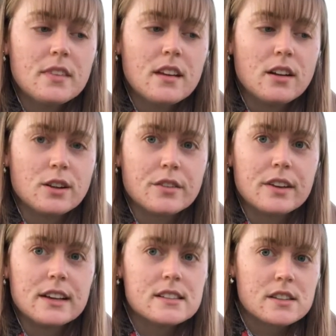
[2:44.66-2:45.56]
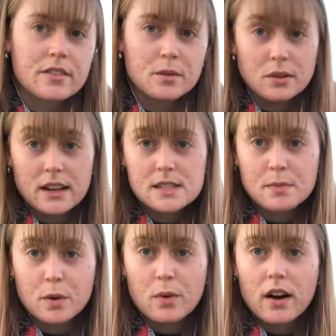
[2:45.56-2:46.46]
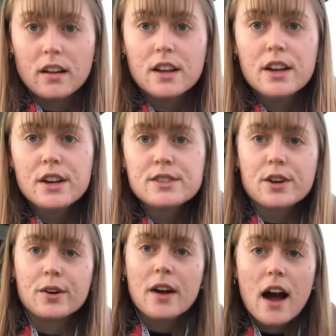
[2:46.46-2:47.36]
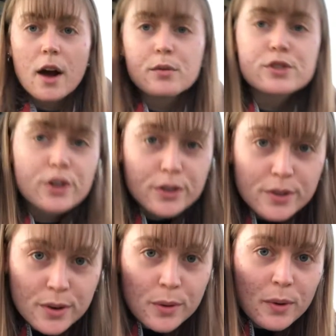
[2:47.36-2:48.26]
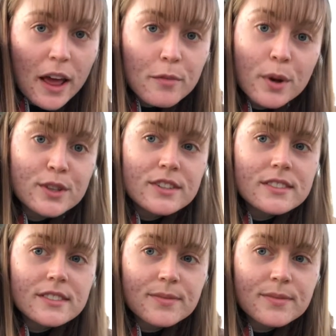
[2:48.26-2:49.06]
a lot of it is stuff that will last me a while. So I will show you what I purchased.